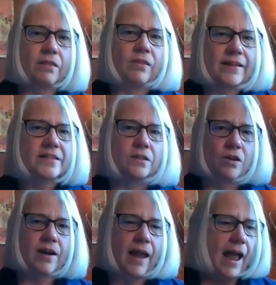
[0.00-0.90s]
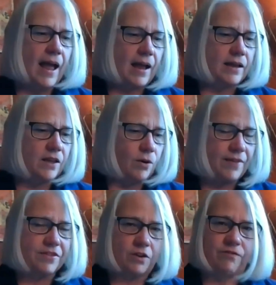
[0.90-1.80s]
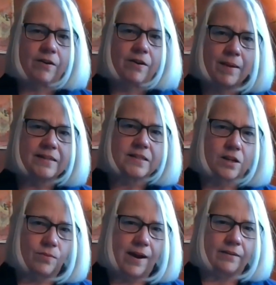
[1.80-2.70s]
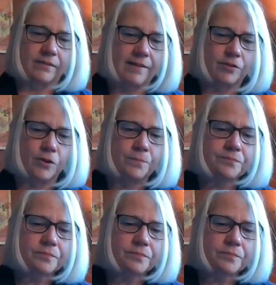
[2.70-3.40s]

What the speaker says: Let's look, at the very basic ground level